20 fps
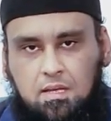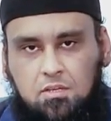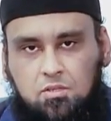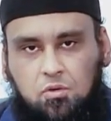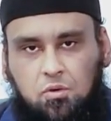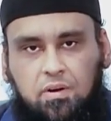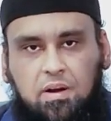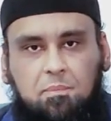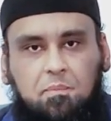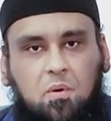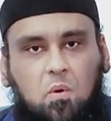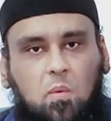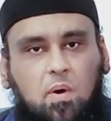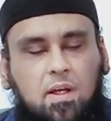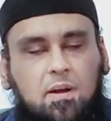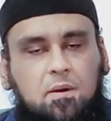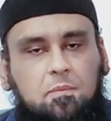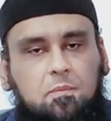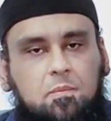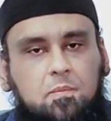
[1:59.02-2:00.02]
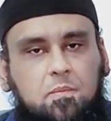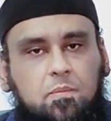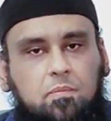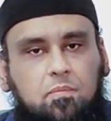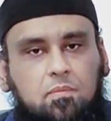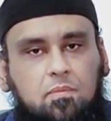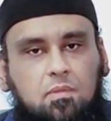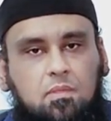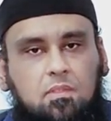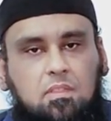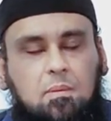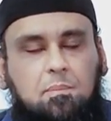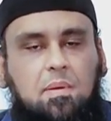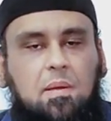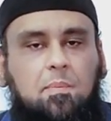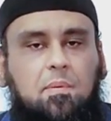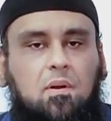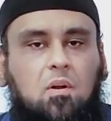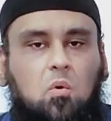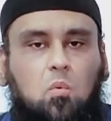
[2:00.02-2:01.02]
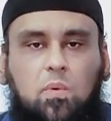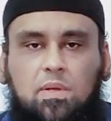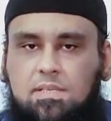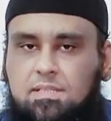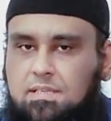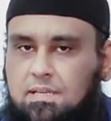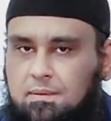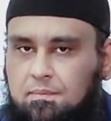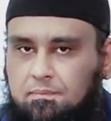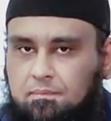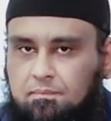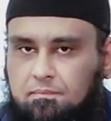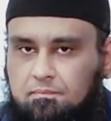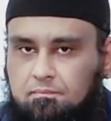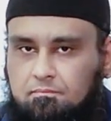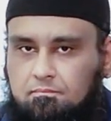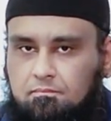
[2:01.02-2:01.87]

So number one, the people of wisdom.